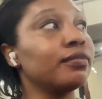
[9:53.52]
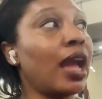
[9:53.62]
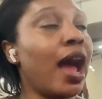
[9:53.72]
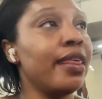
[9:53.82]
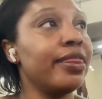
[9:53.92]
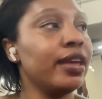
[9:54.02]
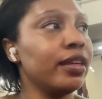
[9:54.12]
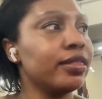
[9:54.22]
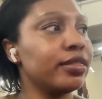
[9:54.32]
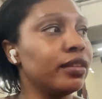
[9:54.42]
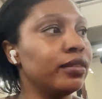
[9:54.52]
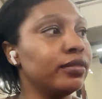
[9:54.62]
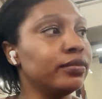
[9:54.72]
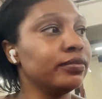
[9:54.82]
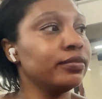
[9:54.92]
I think
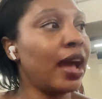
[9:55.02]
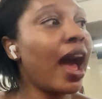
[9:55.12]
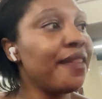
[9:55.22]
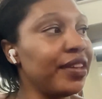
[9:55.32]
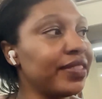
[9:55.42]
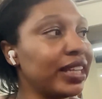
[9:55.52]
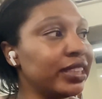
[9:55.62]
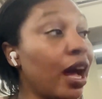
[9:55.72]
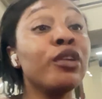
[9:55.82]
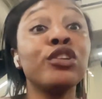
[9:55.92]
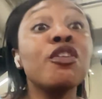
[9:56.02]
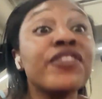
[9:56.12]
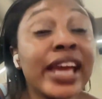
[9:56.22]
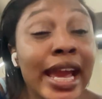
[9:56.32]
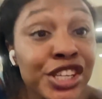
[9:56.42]
I think that's, oh,
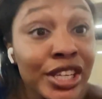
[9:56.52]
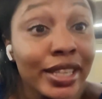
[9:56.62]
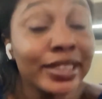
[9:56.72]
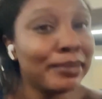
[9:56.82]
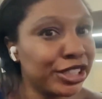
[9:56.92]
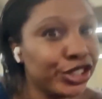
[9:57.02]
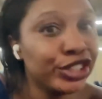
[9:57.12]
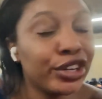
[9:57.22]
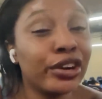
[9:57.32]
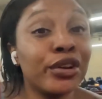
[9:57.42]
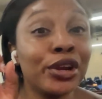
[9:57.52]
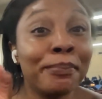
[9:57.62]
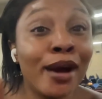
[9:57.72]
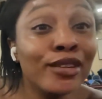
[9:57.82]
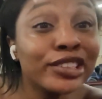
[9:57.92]
notifications. Make sure you turn on your
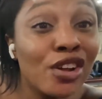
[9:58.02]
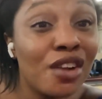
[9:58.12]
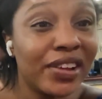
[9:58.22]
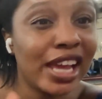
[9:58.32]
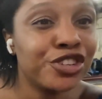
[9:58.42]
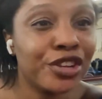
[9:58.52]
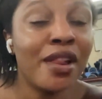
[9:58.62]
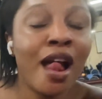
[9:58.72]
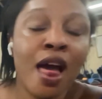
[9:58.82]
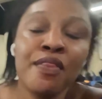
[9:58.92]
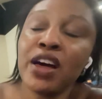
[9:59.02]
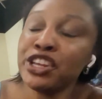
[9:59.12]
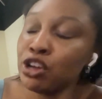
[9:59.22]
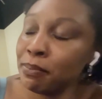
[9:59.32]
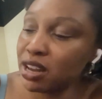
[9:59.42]
post notification that
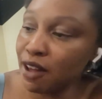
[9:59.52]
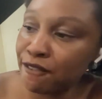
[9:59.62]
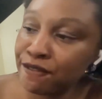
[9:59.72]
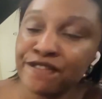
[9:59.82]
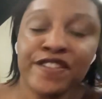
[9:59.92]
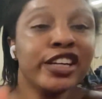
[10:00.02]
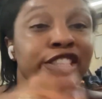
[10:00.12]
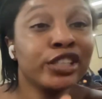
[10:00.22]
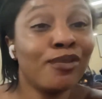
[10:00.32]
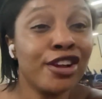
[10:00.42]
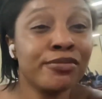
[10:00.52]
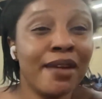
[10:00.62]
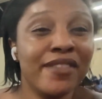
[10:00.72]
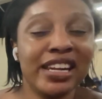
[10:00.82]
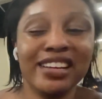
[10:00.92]
you'll be the first to watch my
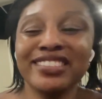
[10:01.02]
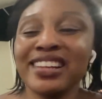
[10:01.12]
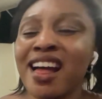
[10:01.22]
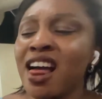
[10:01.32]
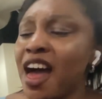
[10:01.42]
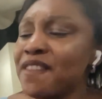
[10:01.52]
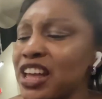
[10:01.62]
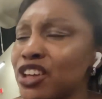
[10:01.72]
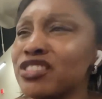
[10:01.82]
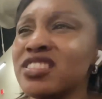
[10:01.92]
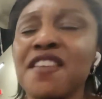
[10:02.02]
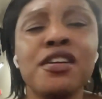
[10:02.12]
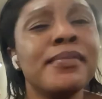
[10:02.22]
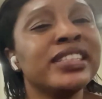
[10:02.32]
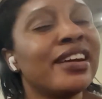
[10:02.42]
videos, and that you'll
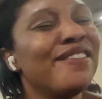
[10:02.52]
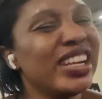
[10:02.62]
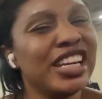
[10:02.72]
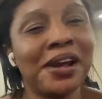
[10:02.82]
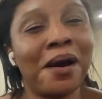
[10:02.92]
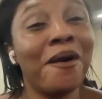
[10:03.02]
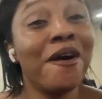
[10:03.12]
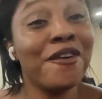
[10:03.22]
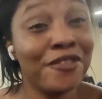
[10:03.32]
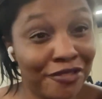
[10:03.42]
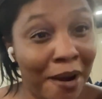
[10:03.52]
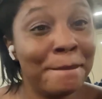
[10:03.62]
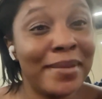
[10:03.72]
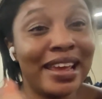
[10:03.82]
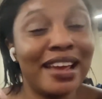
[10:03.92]
never miss a video
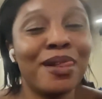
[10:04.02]
from me.